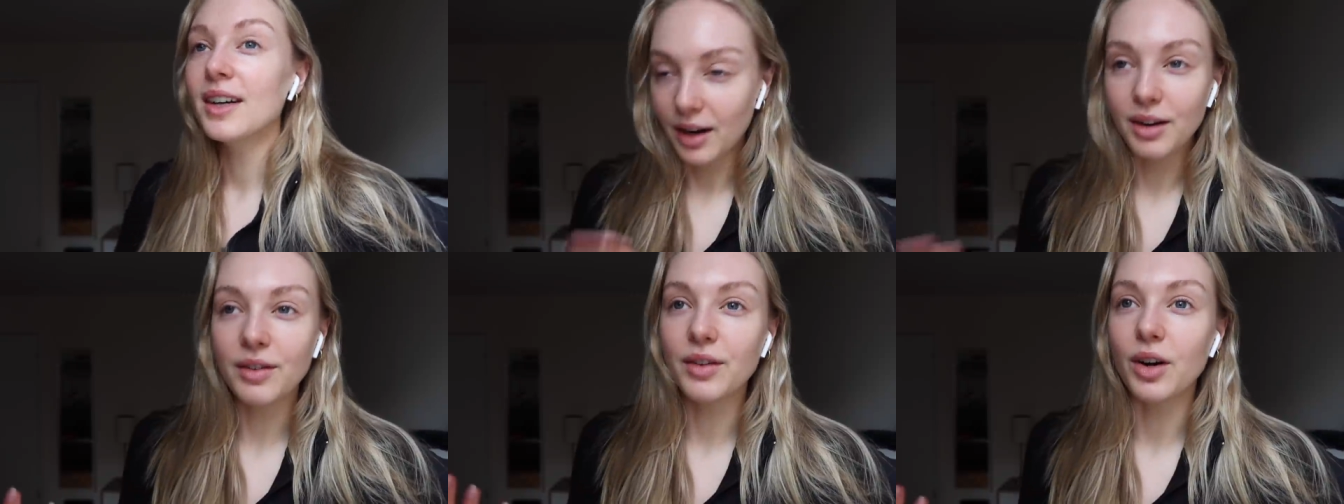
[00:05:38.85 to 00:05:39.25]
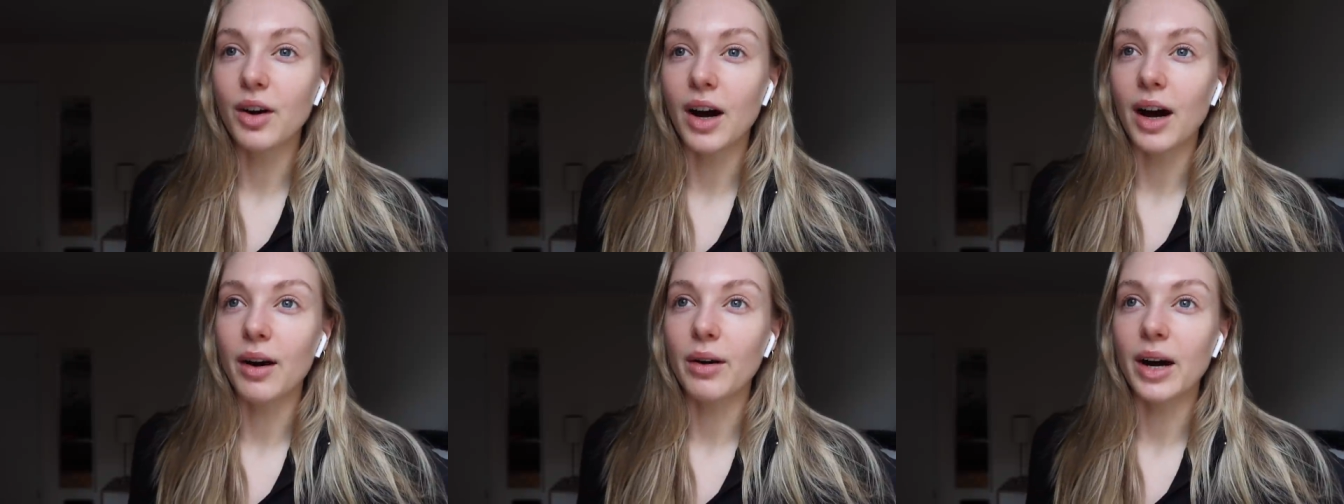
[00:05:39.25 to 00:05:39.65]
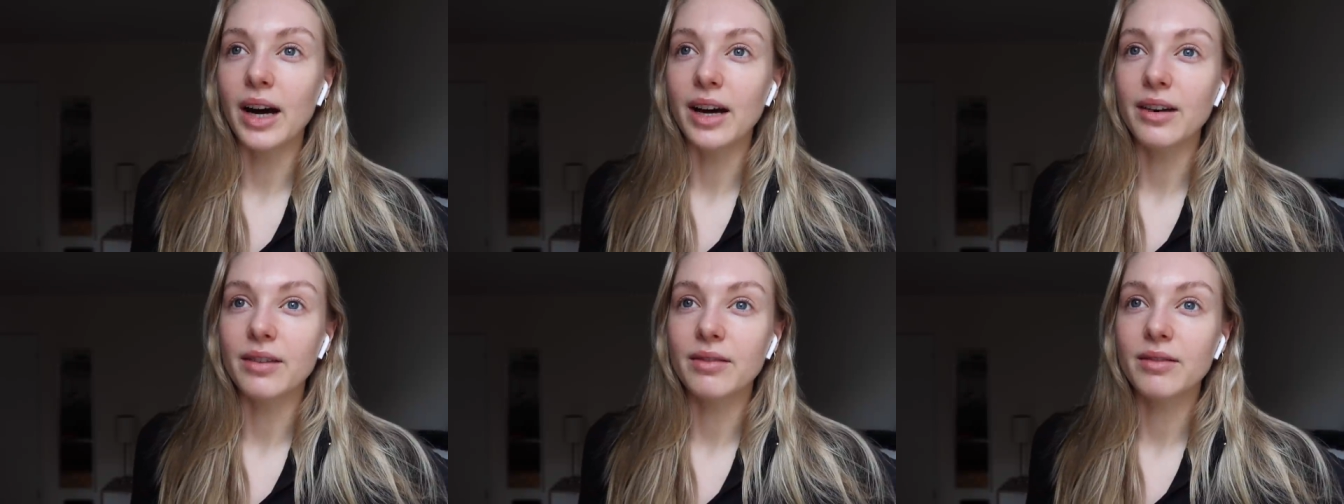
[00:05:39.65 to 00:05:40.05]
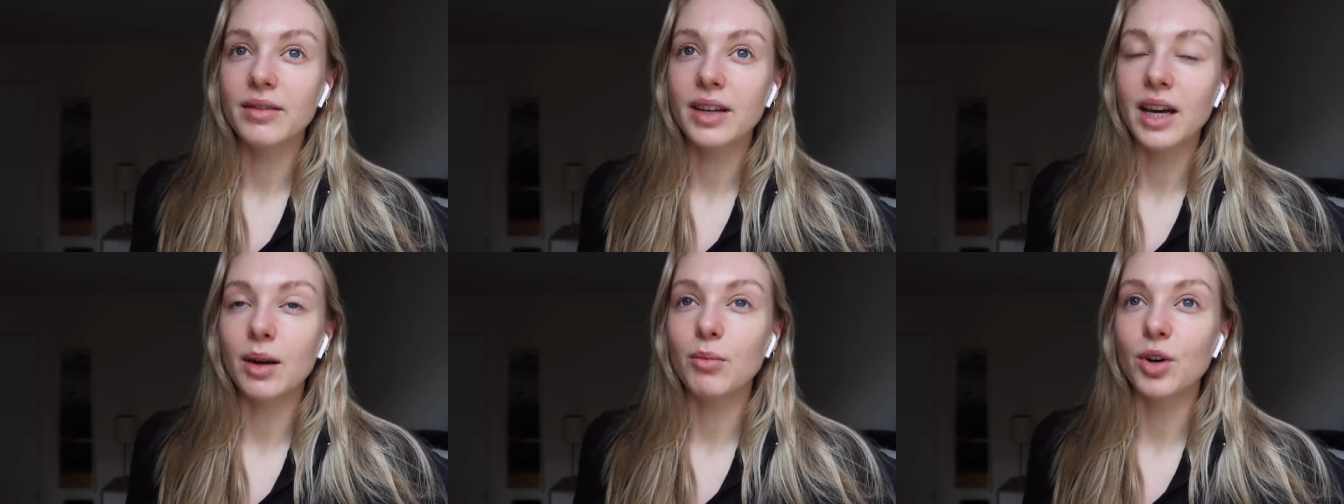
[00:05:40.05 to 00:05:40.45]
I don't even know how I
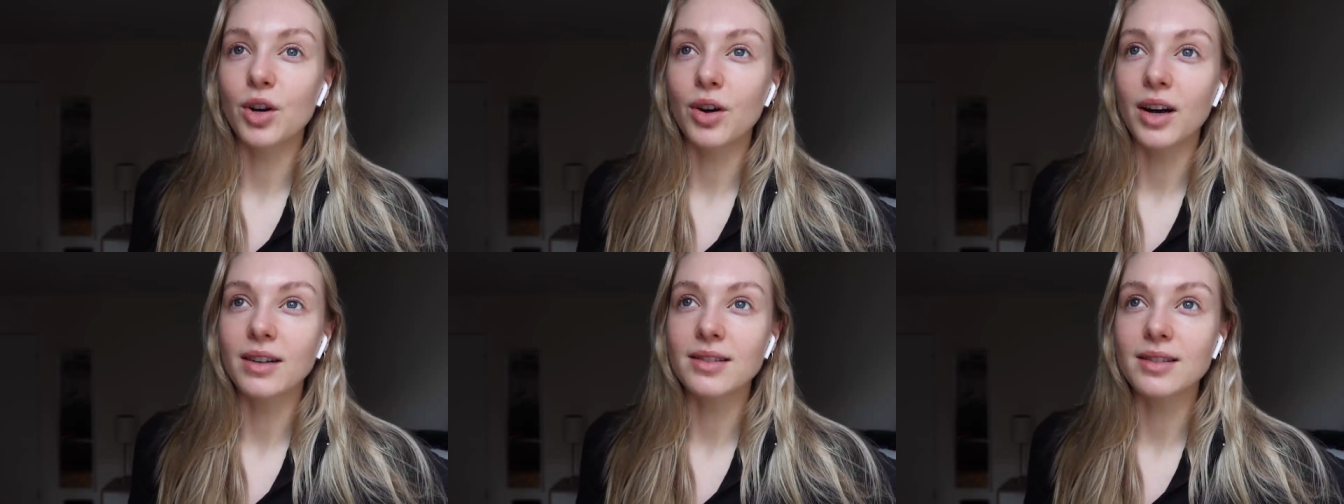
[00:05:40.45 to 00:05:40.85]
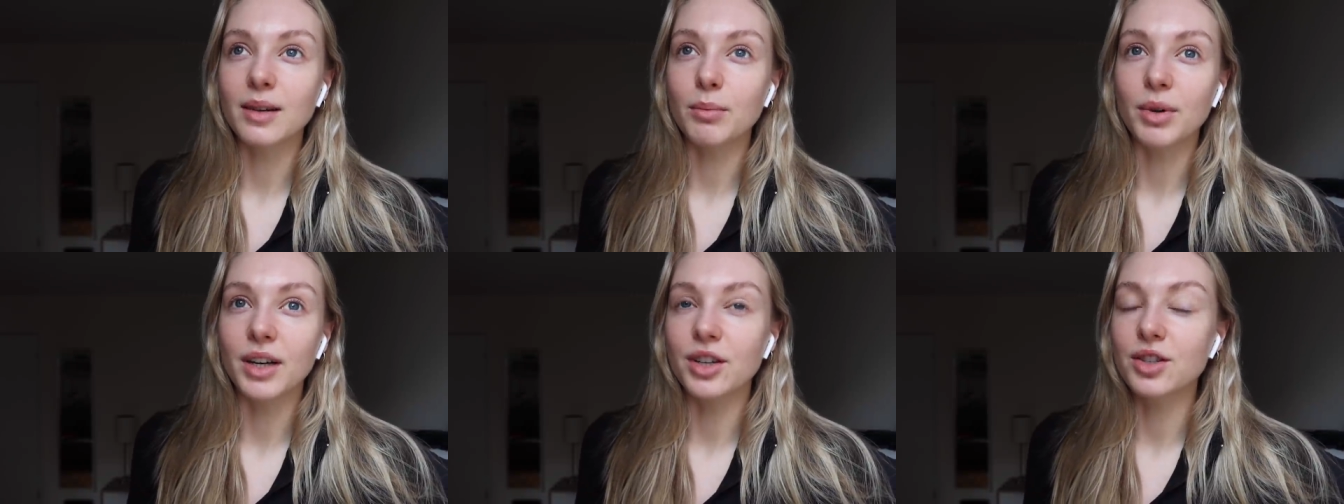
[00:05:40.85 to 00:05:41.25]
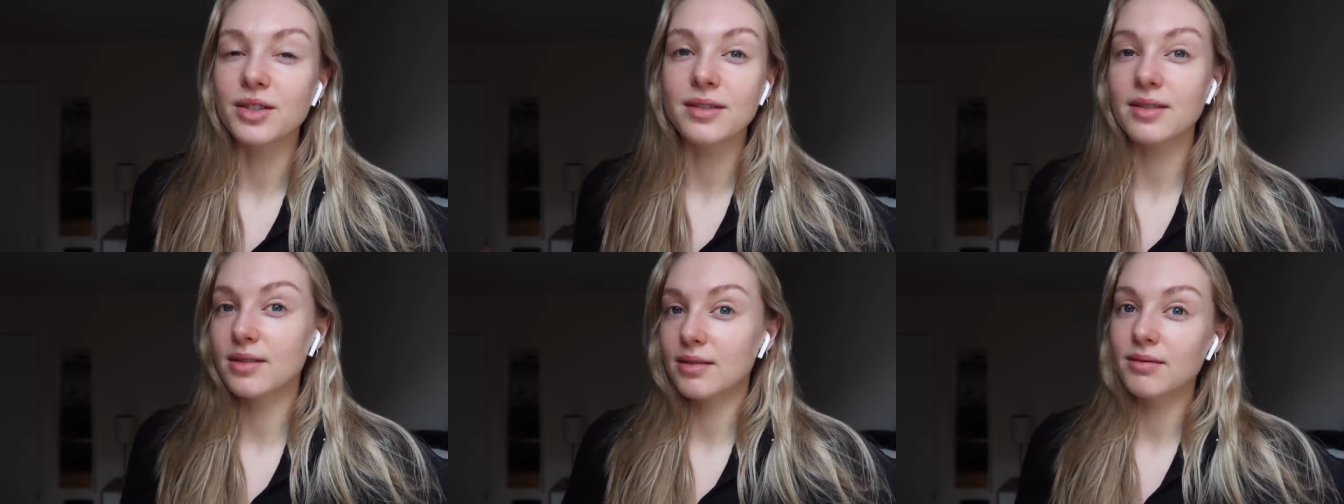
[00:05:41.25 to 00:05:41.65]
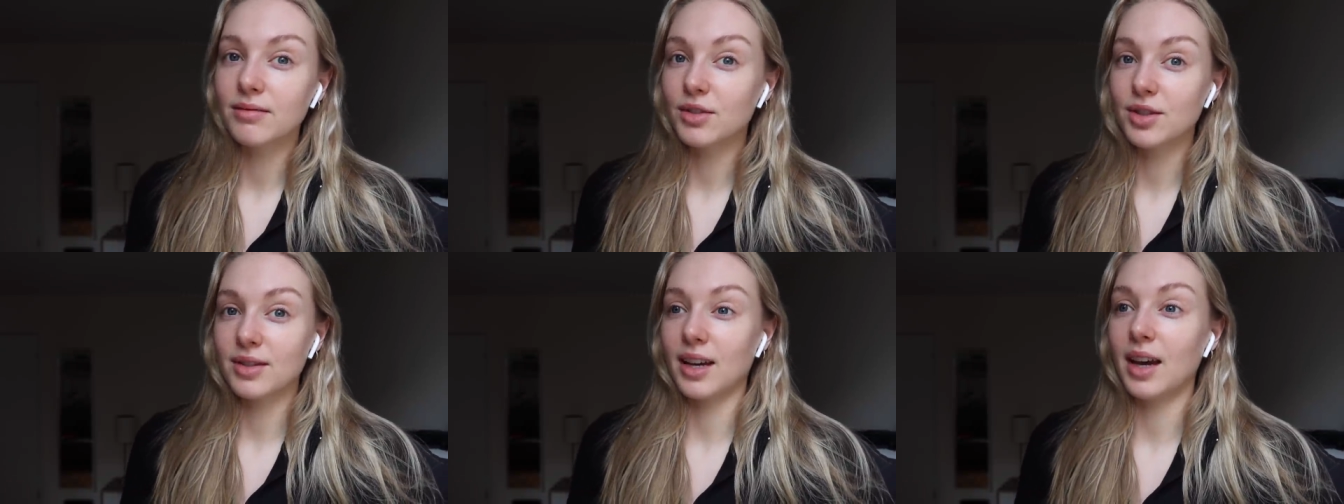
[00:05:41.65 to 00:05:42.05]
came across it but it just
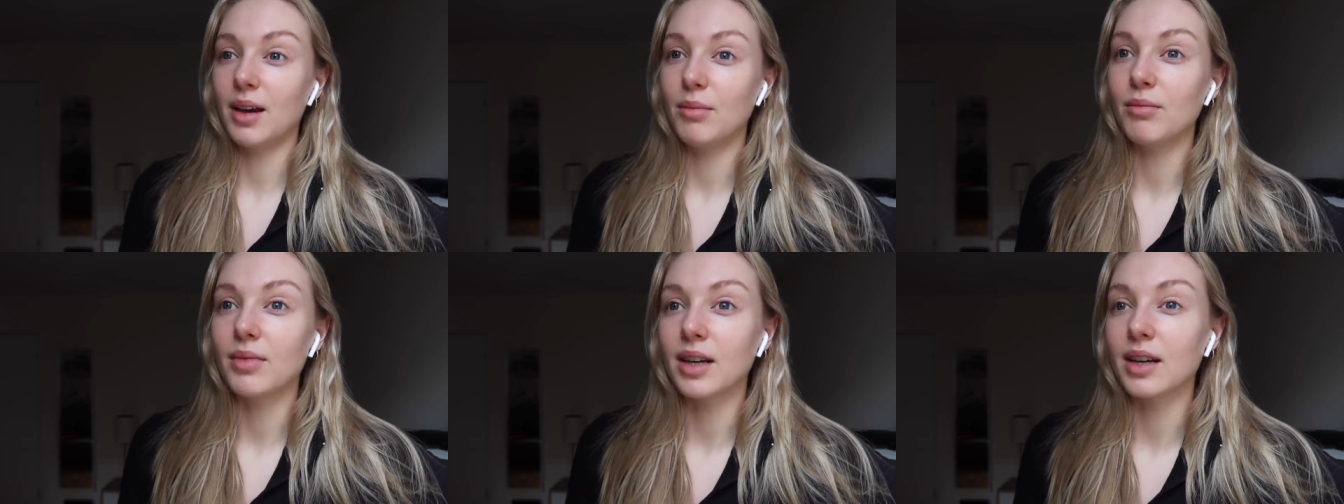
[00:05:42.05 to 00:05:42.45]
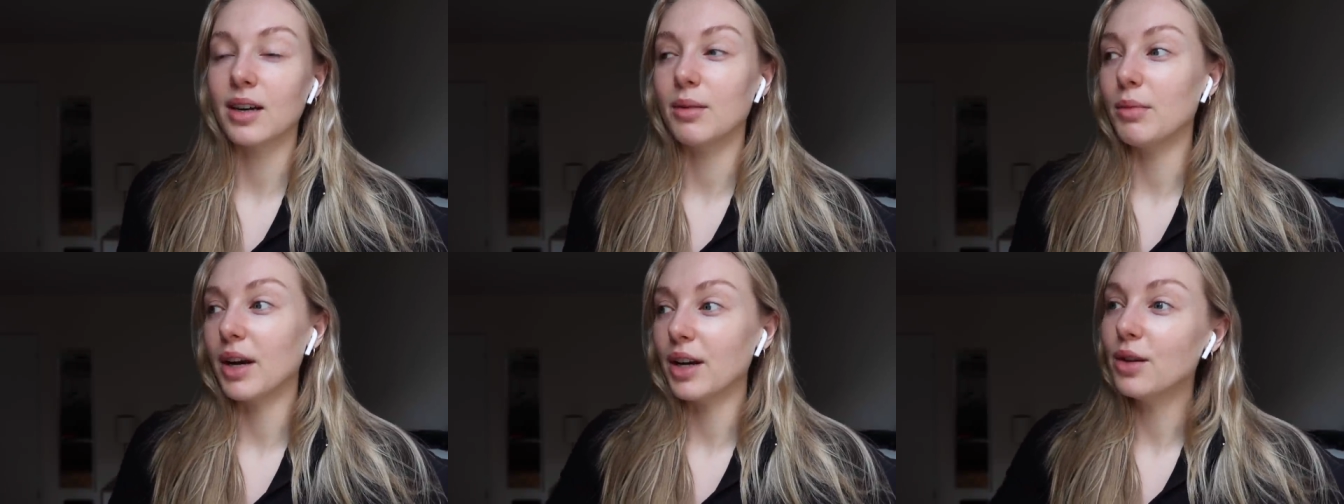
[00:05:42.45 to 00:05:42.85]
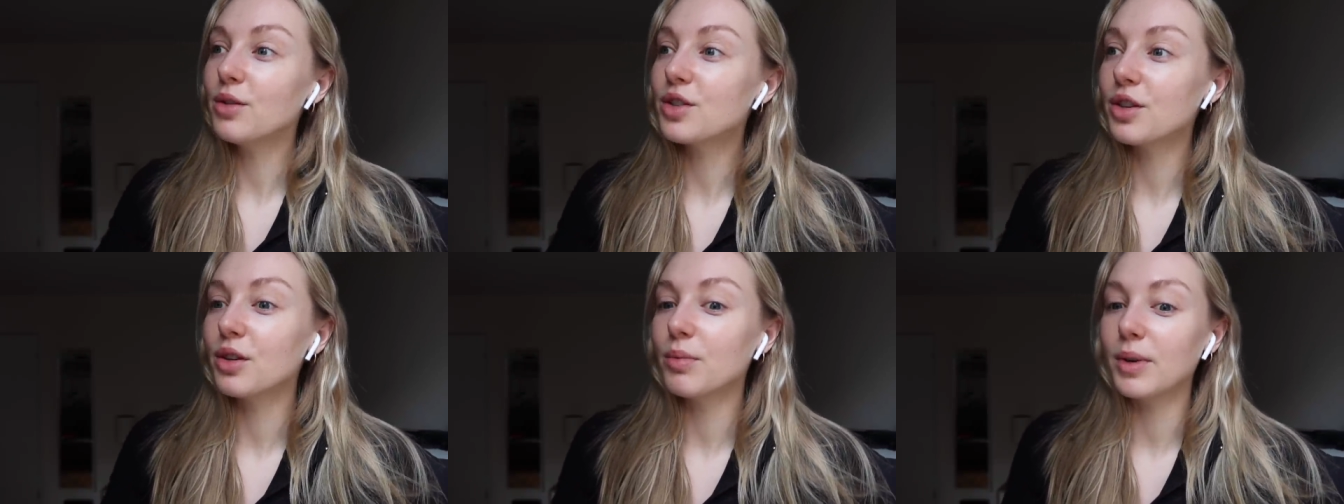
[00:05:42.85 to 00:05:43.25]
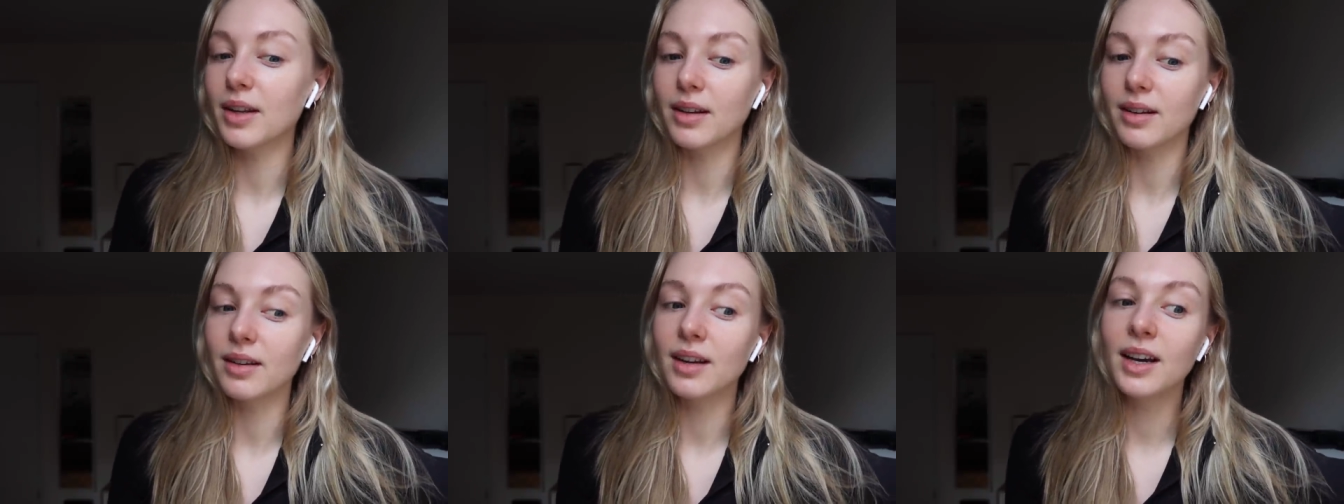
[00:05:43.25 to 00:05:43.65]
just came like in my YouTube and
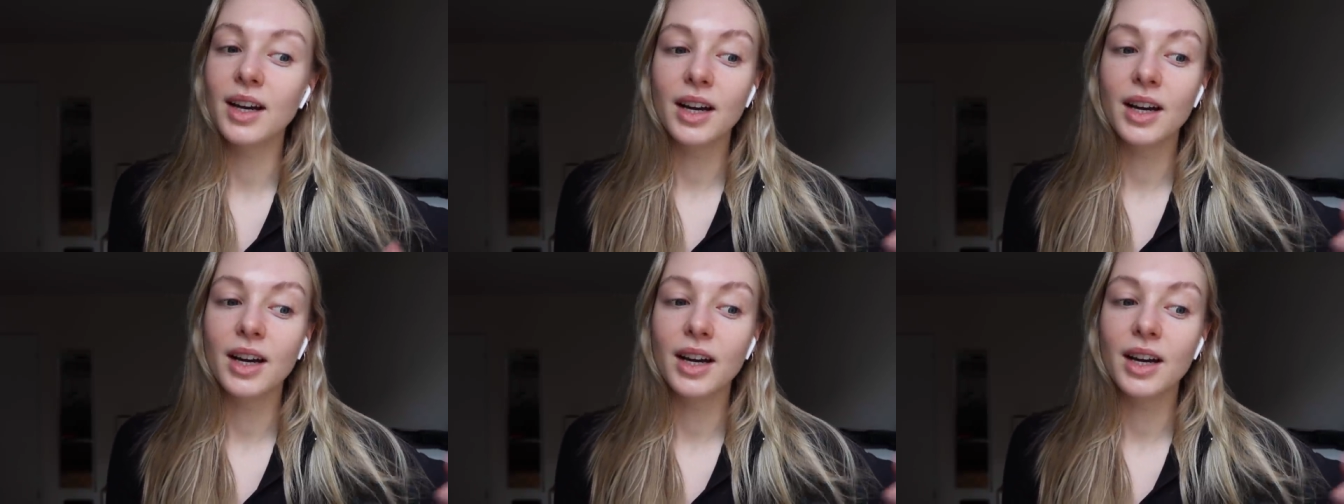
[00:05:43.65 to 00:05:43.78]
then